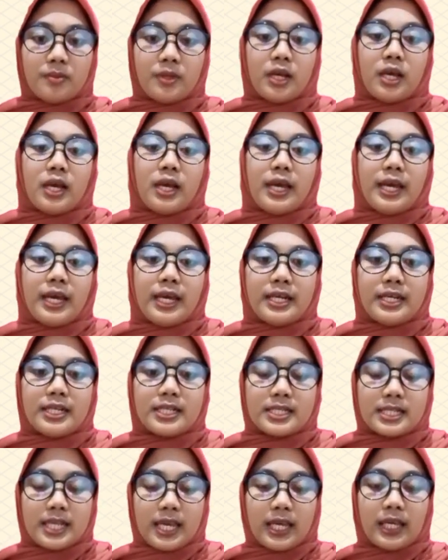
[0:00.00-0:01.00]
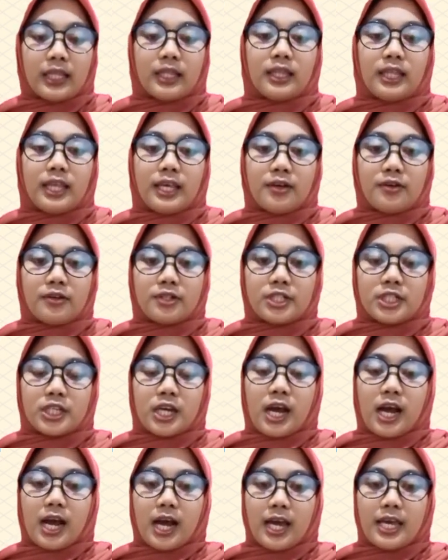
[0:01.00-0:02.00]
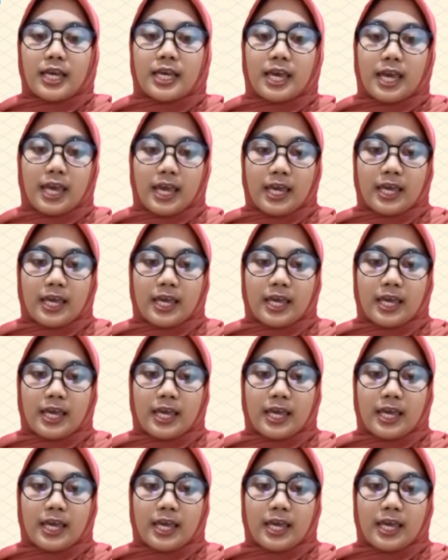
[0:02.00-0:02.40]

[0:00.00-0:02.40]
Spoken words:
in the second language, i.e.,